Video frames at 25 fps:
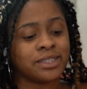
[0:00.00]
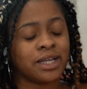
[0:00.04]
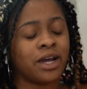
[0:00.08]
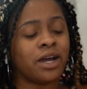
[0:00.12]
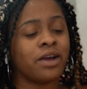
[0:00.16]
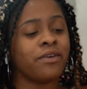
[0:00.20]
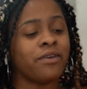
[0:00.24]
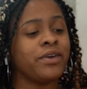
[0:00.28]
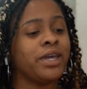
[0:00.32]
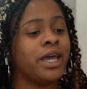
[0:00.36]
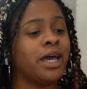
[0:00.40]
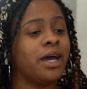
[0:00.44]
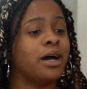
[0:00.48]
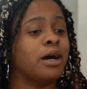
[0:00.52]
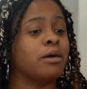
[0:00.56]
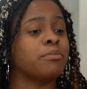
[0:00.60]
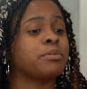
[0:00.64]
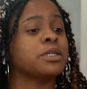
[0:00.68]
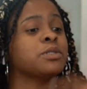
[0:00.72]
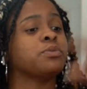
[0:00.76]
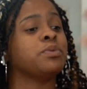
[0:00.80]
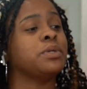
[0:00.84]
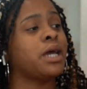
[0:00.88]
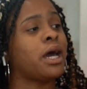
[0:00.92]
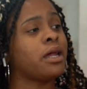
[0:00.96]
Now hurry up
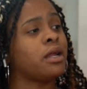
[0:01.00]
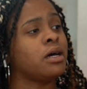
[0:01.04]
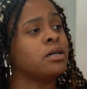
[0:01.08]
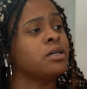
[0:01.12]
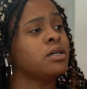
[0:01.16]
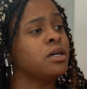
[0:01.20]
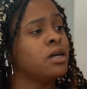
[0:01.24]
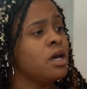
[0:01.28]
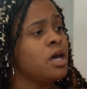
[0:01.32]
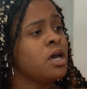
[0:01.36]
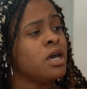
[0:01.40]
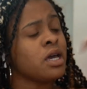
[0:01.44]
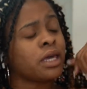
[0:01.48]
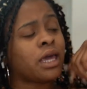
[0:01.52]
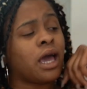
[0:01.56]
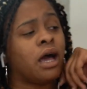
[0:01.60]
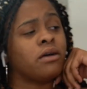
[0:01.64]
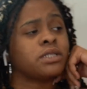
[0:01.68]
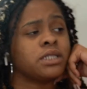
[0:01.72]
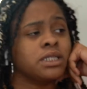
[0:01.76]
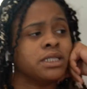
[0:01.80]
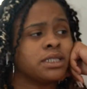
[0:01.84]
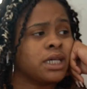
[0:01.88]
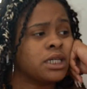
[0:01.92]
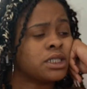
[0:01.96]
because we got a
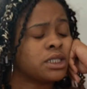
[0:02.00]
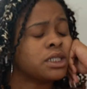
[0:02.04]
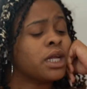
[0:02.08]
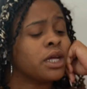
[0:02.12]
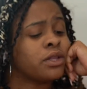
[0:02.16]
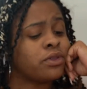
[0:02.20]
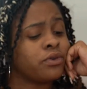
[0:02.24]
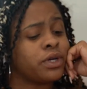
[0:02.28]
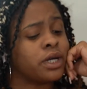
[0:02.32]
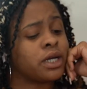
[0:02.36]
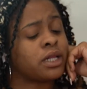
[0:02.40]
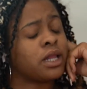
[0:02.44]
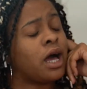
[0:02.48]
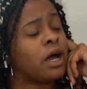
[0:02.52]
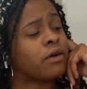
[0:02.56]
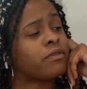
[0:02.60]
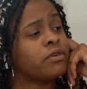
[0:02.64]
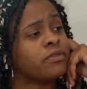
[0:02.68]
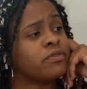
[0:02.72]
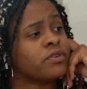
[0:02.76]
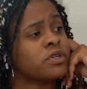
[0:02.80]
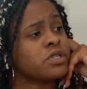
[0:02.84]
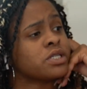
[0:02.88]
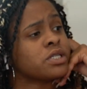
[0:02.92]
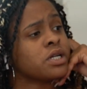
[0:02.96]
counseling session at three o'clock for
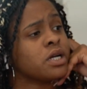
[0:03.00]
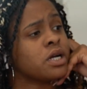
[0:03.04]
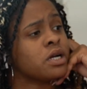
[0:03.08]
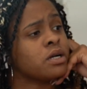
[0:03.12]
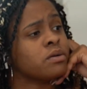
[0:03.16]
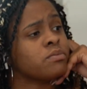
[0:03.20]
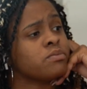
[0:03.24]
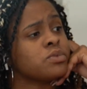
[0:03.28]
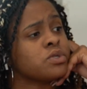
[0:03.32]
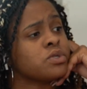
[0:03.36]
the first time.